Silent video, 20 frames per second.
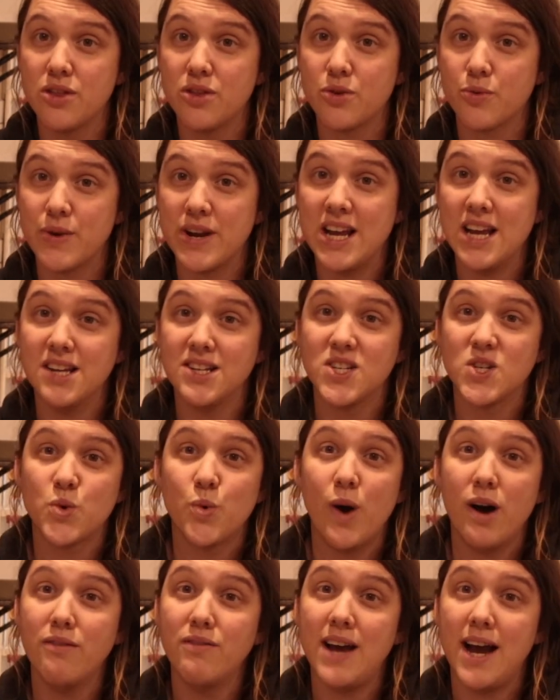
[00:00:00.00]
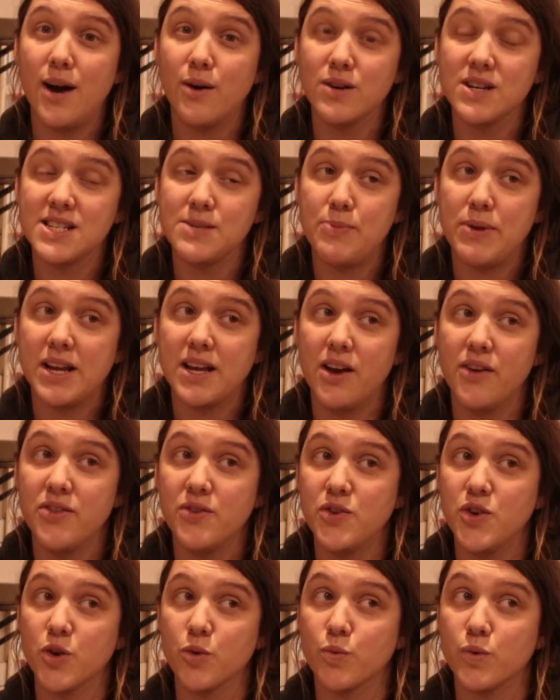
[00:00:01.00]
3 and 12 hours depending
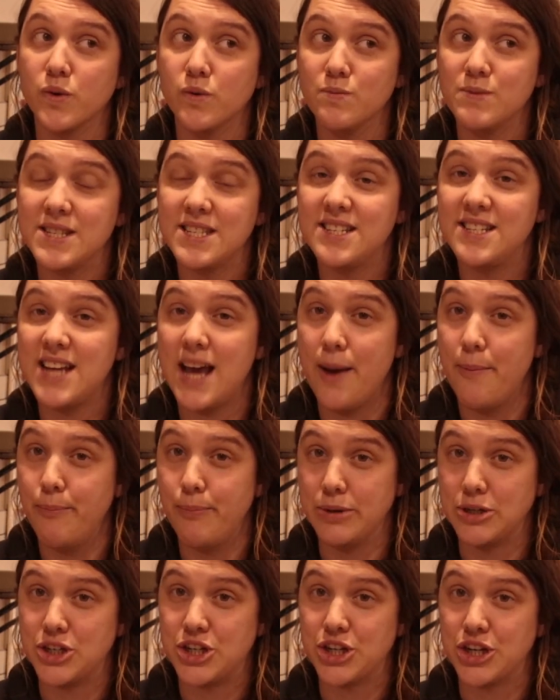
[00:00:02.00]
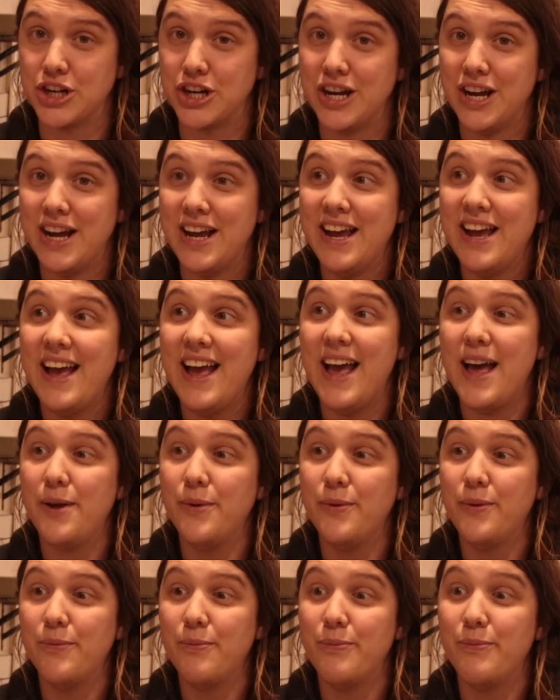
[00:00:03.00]
on your room's temperature.
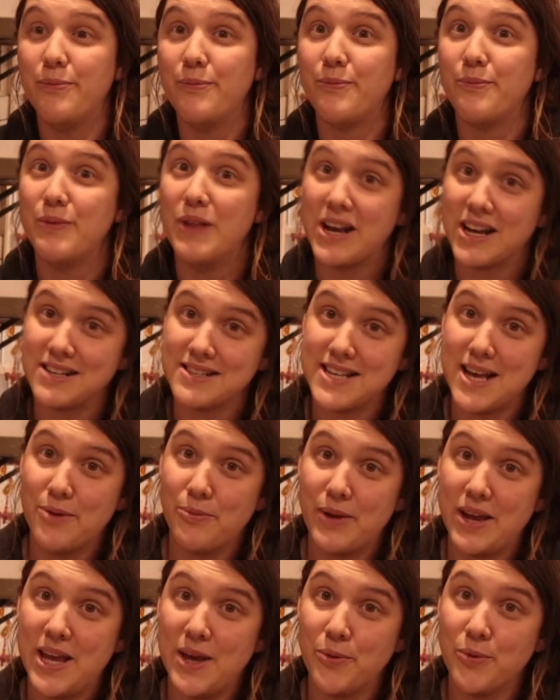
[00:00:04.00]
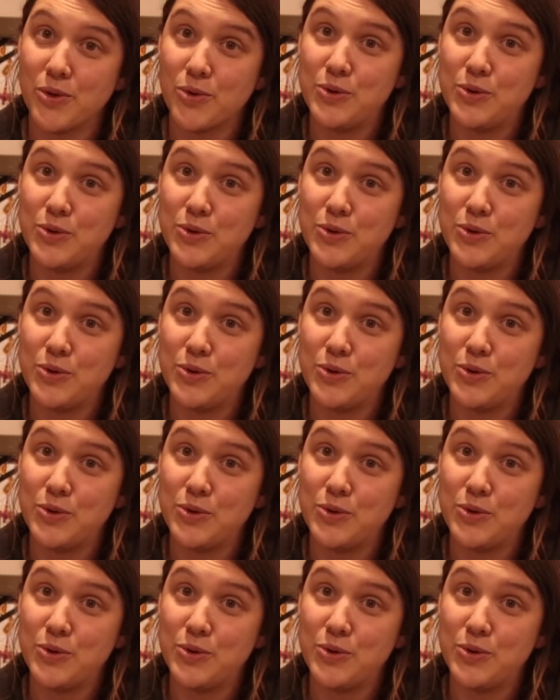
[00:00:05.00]
And like I said, we heat with